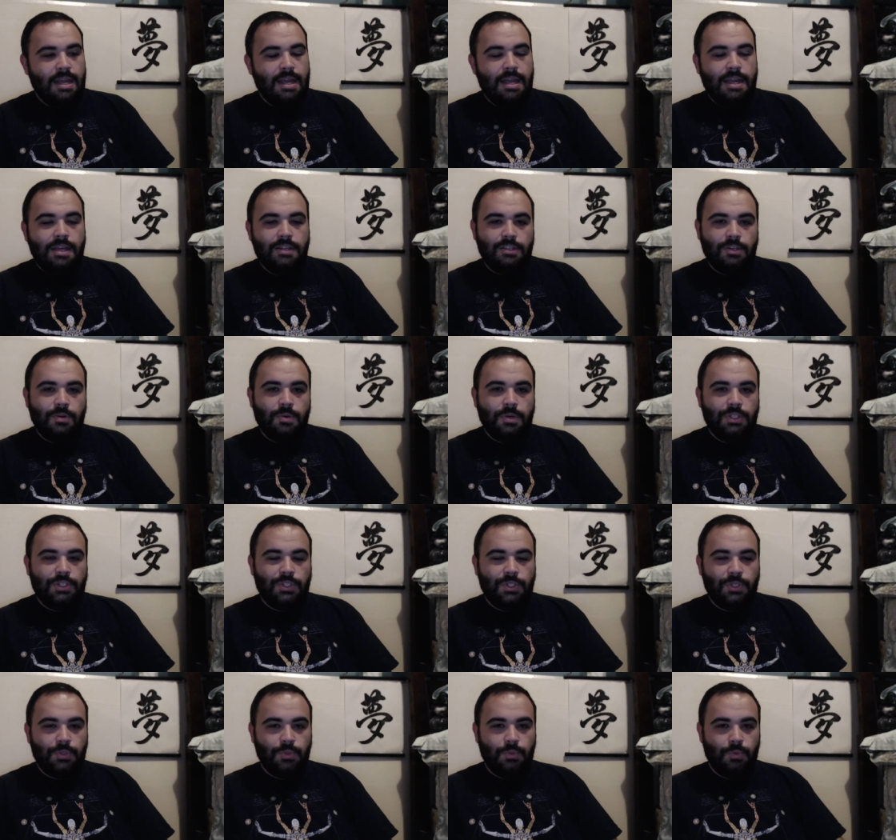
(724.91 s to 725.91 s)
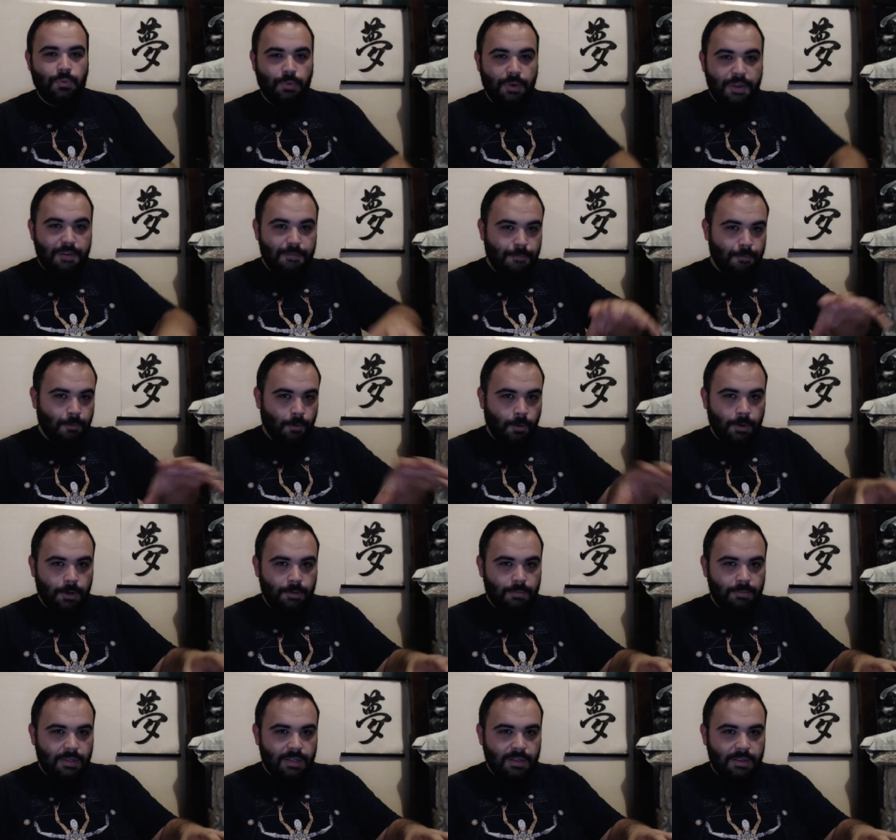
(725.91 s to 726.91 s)
he is going to
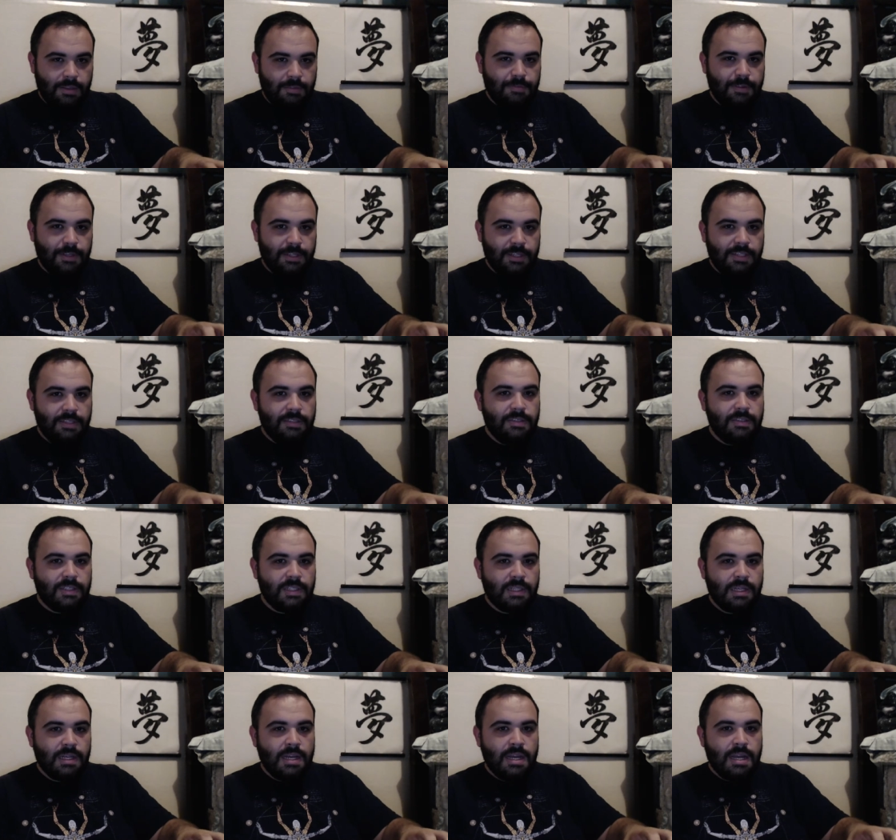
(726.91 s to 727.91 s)
reform the villains,